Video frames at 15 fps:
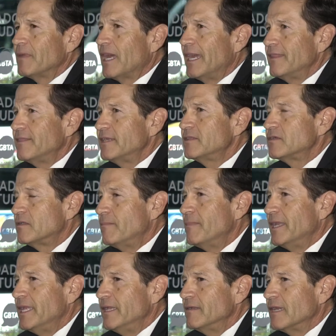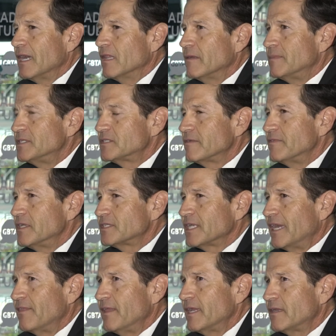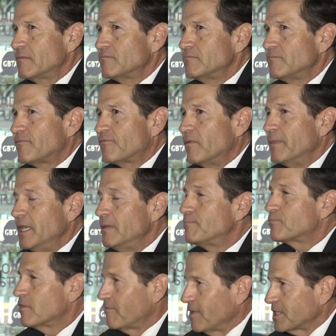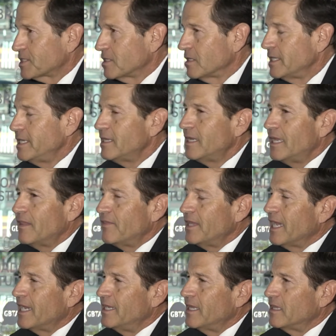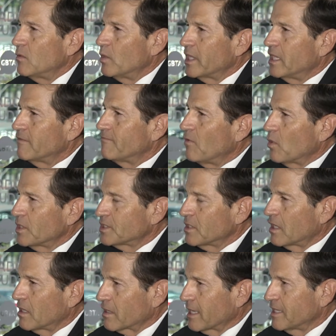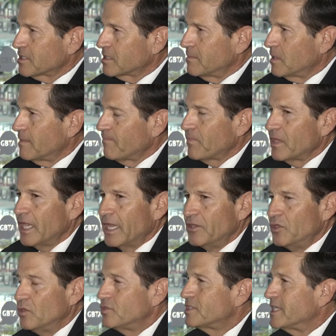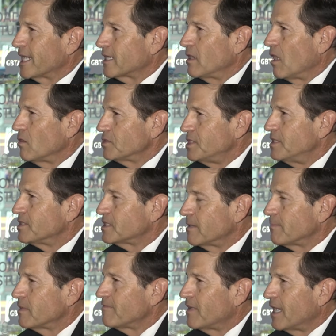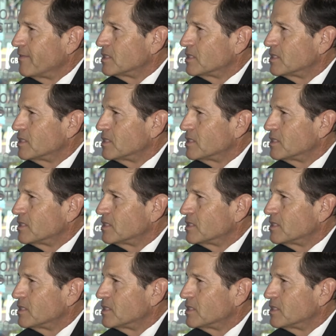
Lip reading: I think there are many elements of this. I think for me professionally, the idea that we're going to focus on our customer and use technology to simplify the